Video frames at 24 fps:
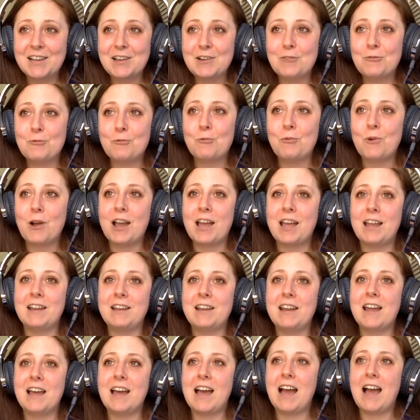
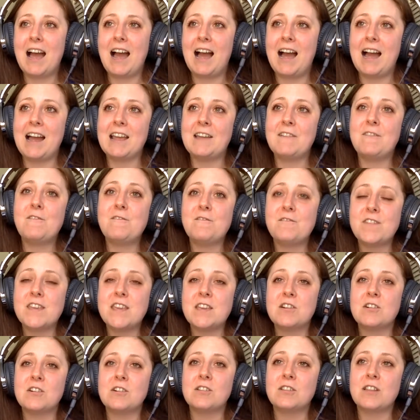when I
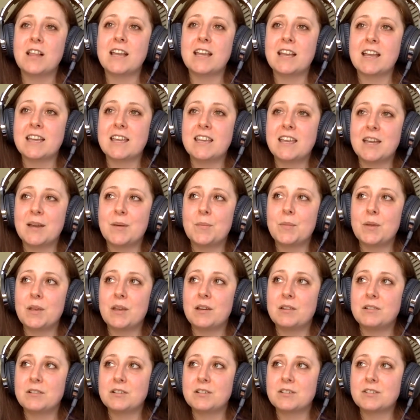feel like I can't be
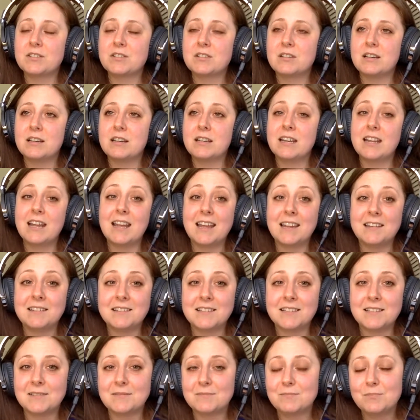understood.
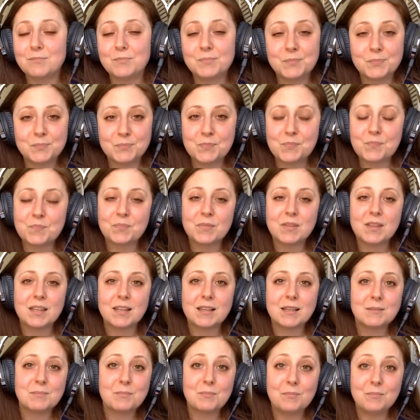And a
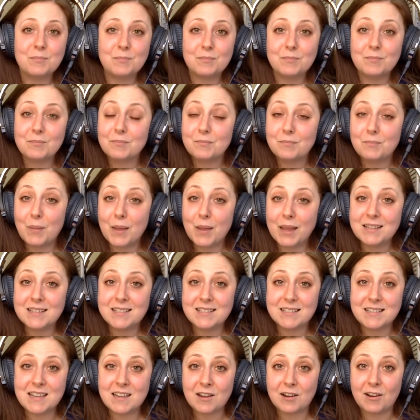big
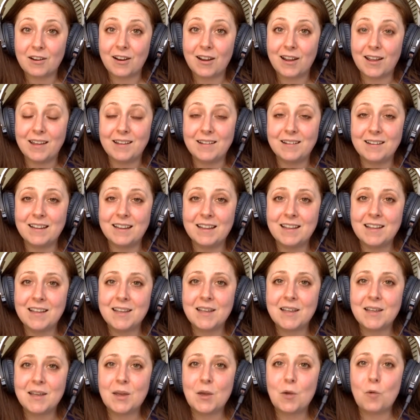secret,
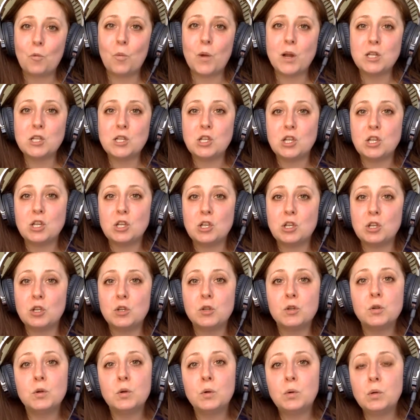when
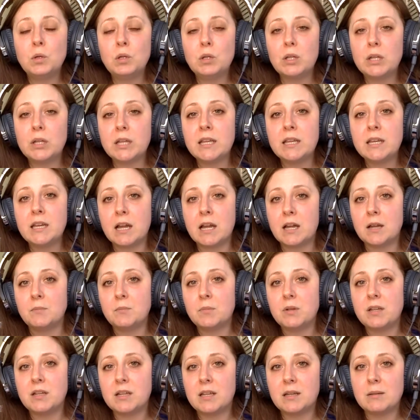you lean on
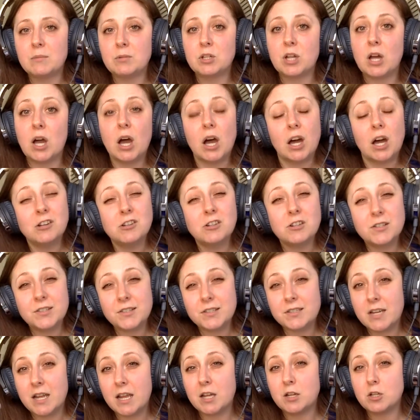being able to
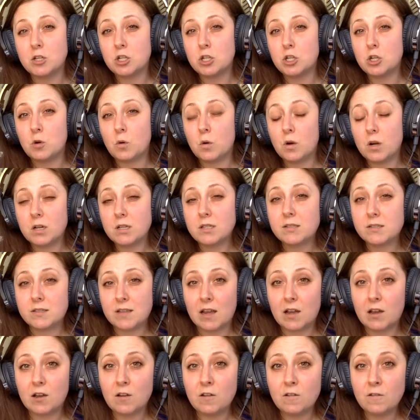understand
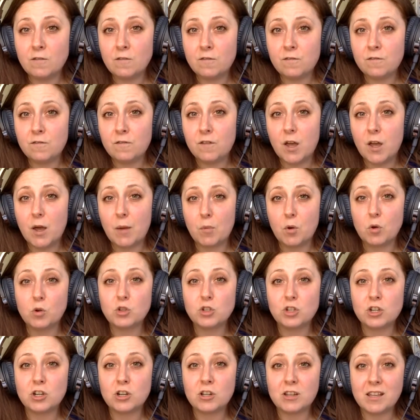yourself
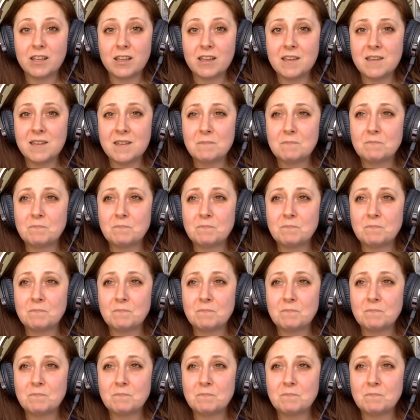emotionally,